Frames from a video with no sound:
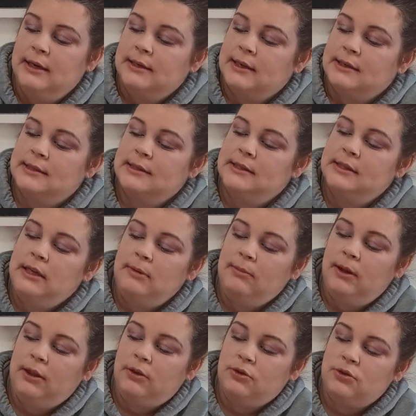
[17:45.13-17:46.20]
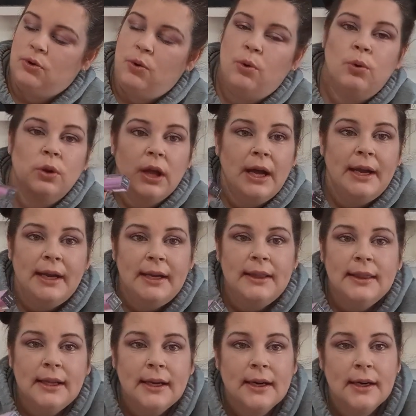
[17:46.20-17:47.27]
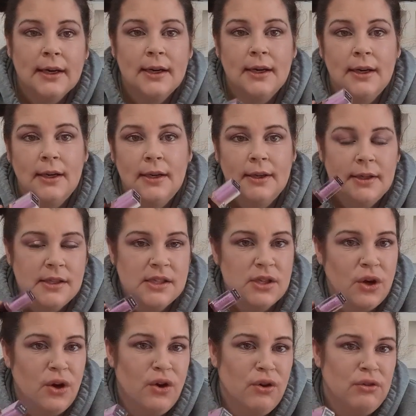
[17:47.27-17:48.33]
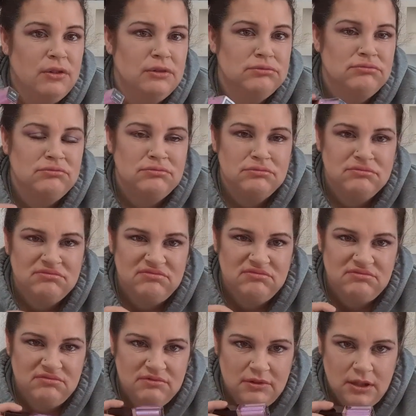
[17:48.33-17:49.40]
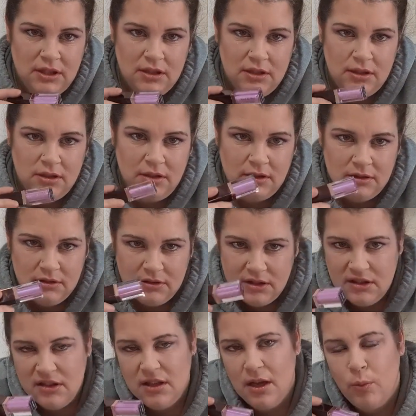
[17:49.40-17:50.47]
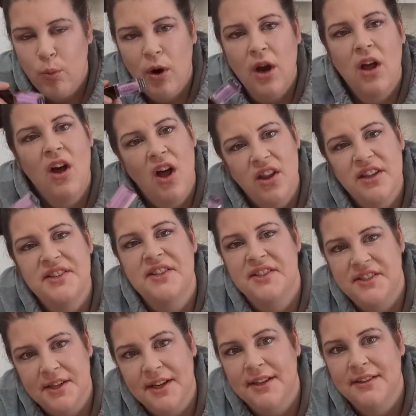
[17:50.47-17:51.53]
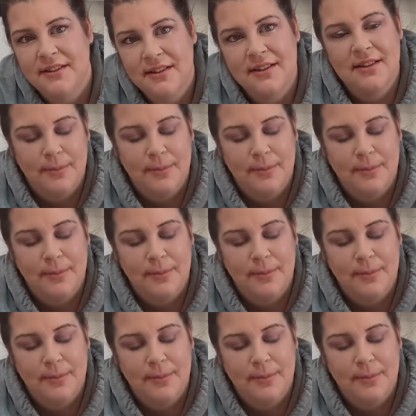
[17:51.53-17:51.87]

Doesn't seem like there's a whole lot in there. So, we're gonna call this a dud because I